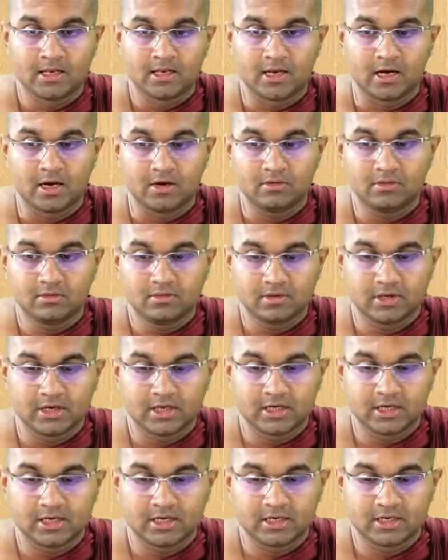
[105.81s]
Now,
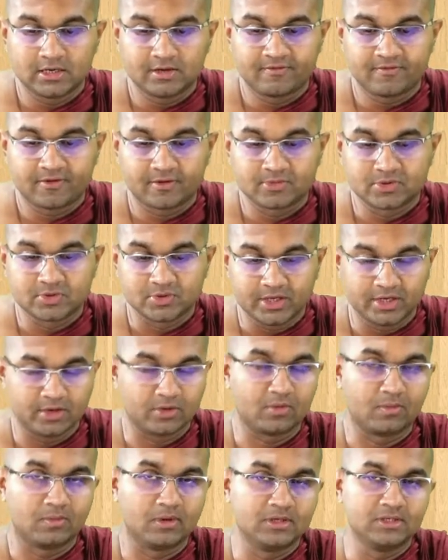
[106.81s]
uh, from today
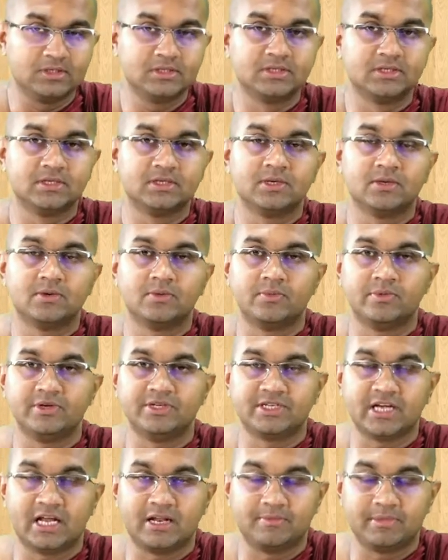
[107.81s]
onwards, we
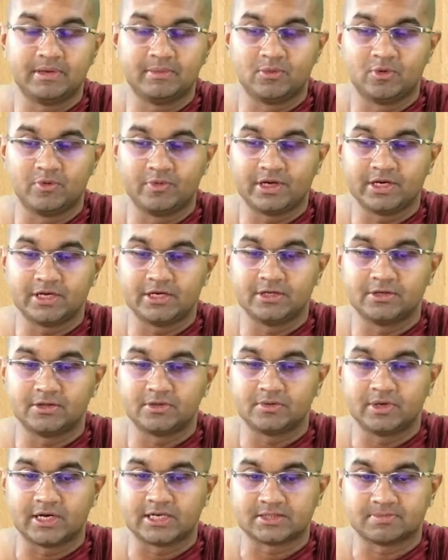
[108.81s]
shall be moving
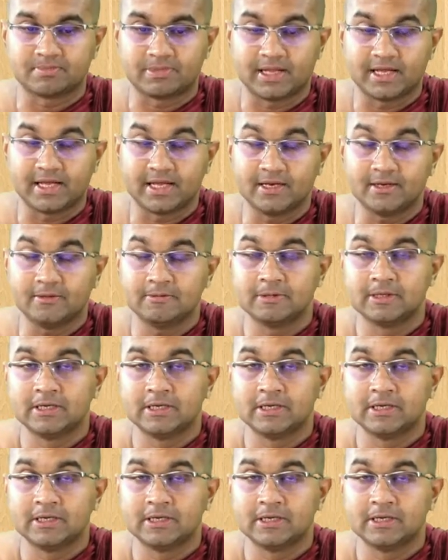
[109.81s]
into explain